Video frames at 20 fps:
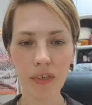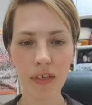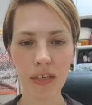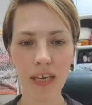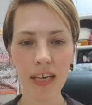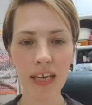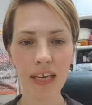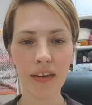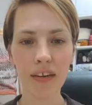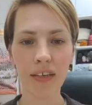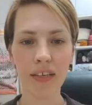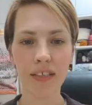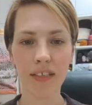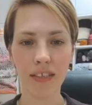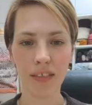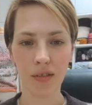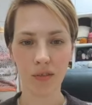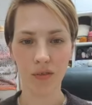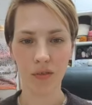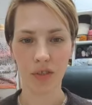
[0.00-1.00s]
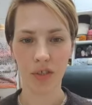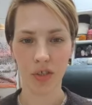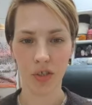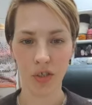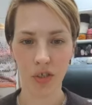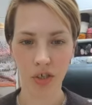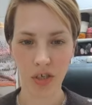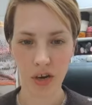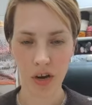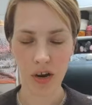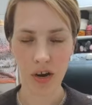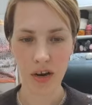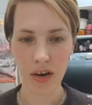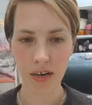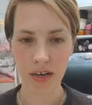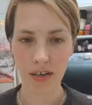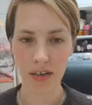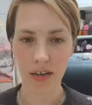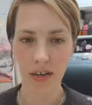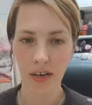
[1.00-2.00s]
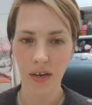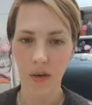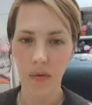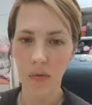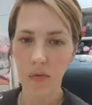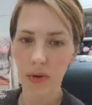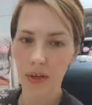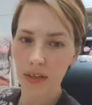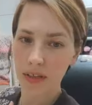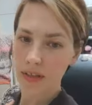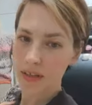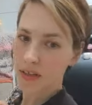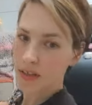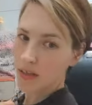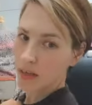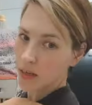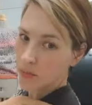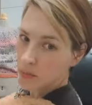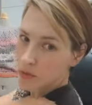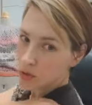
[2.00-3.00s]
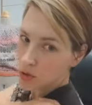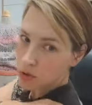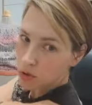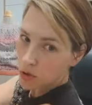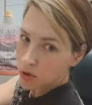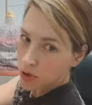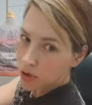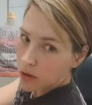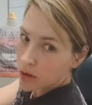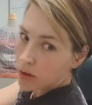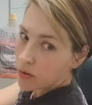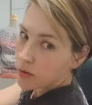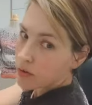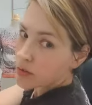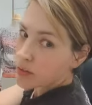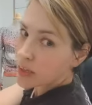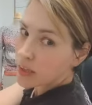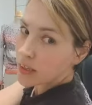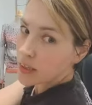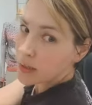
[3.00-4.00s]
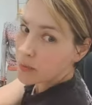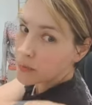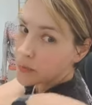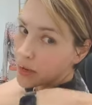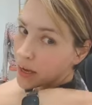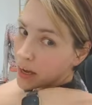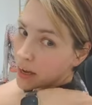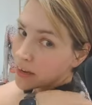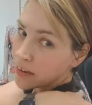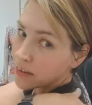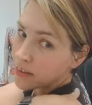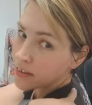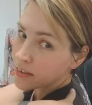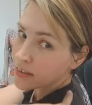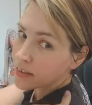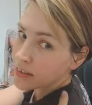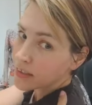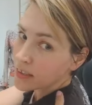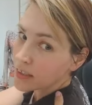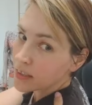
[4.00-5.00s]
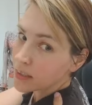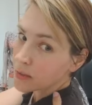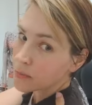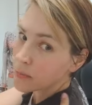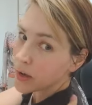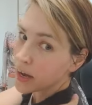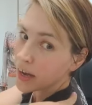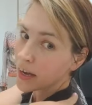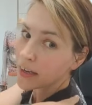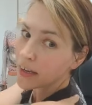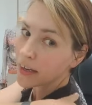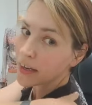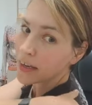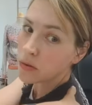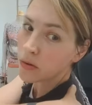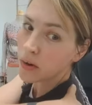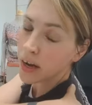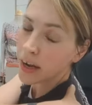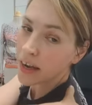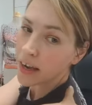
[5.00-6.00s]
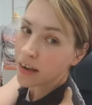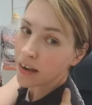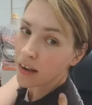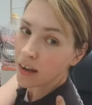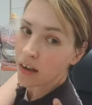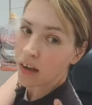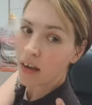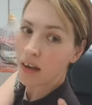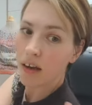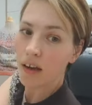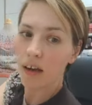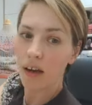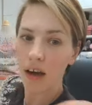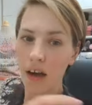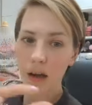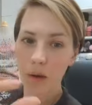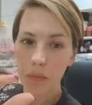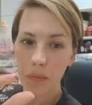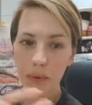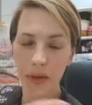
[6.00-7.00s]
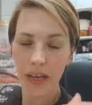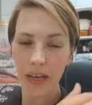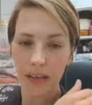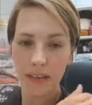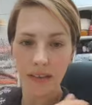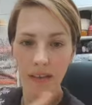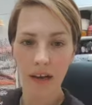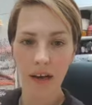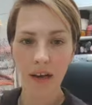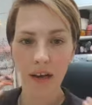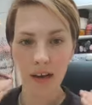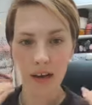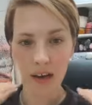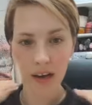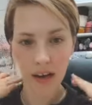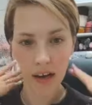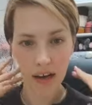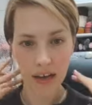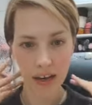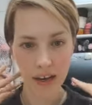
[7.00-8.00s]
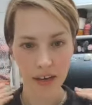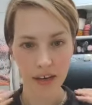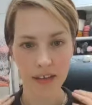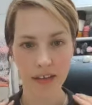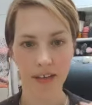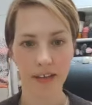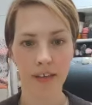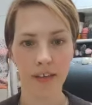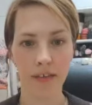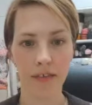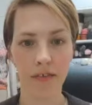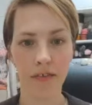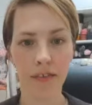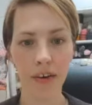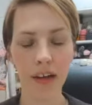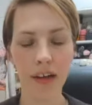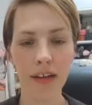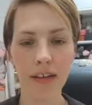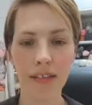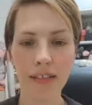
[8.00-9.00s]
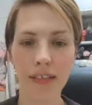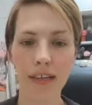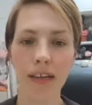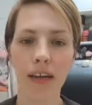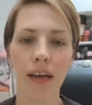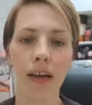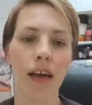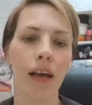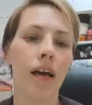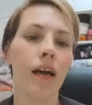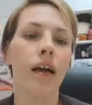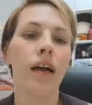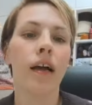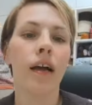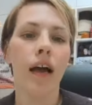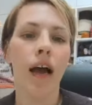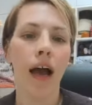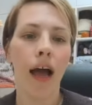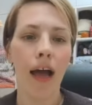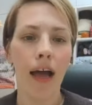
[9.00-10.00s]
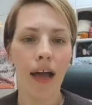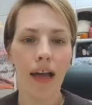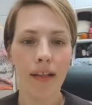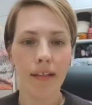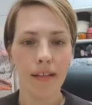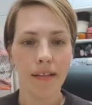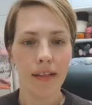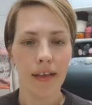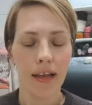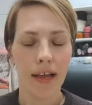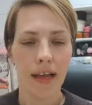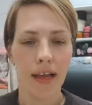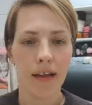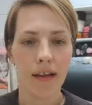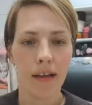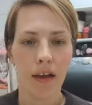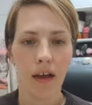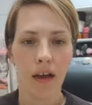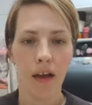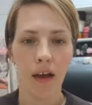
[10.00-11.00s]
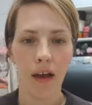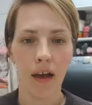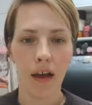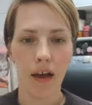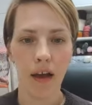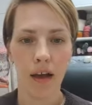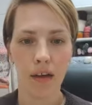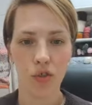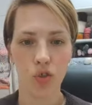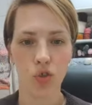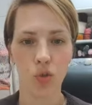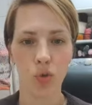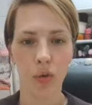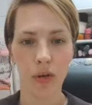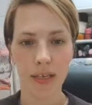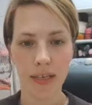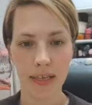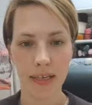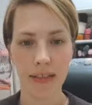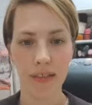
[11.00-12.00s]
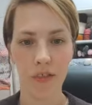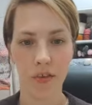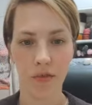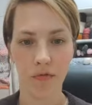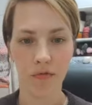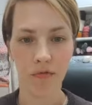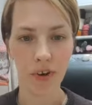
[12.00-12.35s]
increases to the chart with some short rows at the back. You can see the back is quite a bit higher than the front, and then joined in the